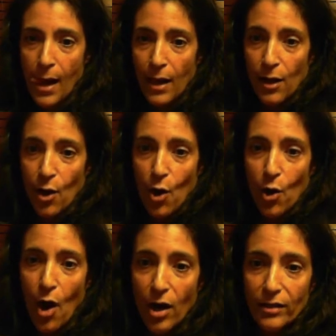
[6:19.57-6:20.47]
Her
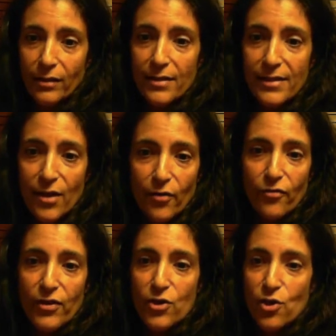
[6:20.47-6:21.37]
heartless,
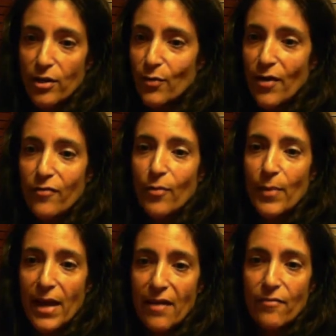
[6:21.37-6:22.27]
selfish, ungrateful
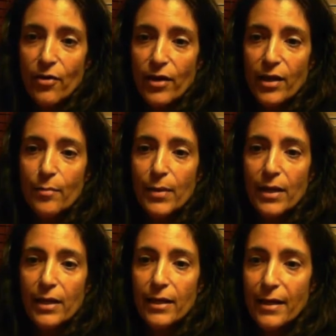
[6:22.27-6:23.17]
behavior can
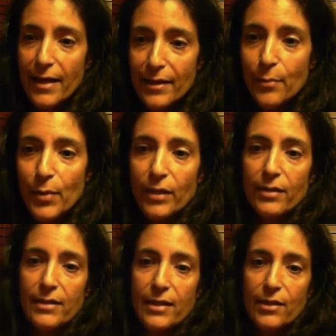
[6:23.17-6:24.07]
be
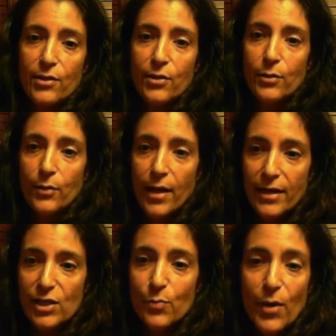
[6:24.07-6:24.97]
inability to
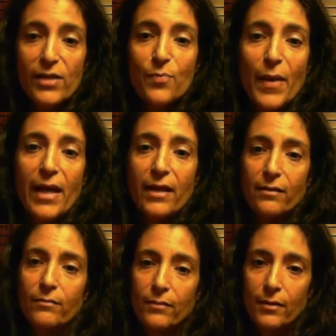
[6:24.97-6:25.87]
express pain.
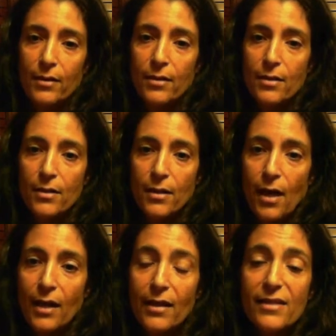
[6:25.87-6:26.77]
A
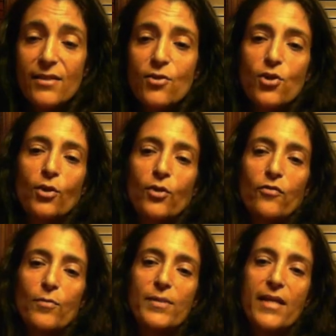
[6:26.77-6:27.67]
lesson to learn
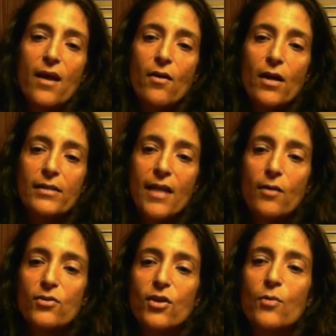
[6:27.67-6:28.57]
from Sarah is how
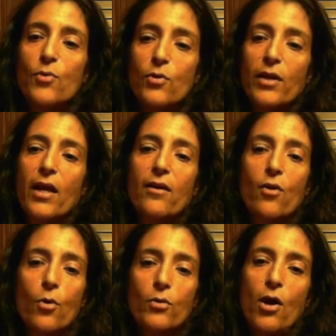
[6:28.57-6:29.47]
to communicate our
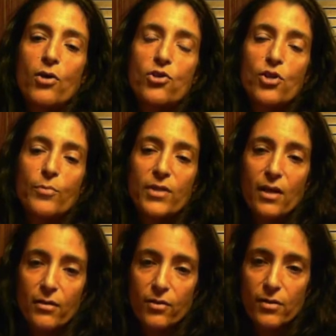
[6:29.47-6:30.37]
own hardship to
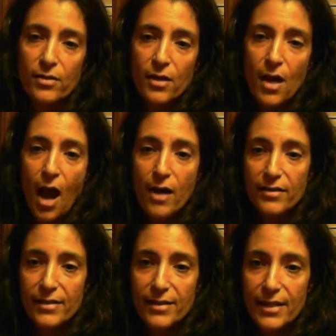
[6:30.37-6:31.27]
others, how to
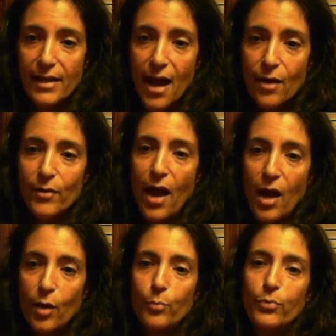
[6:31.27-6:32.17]
seek out
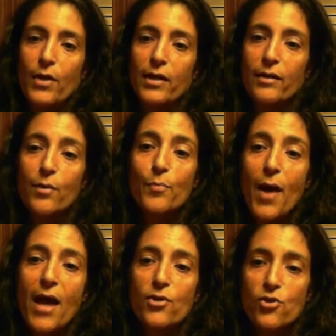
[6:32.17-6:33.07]
help and
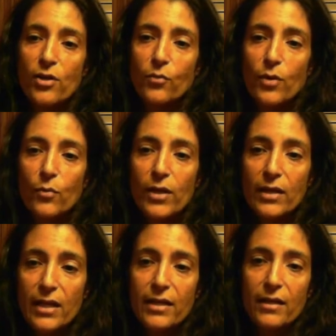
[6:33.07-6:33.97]
compassion when we
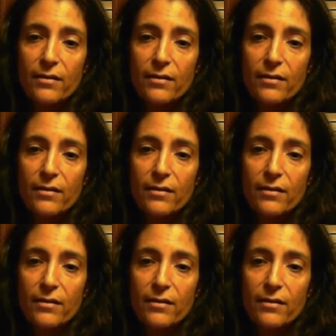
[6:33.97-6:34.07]
need it,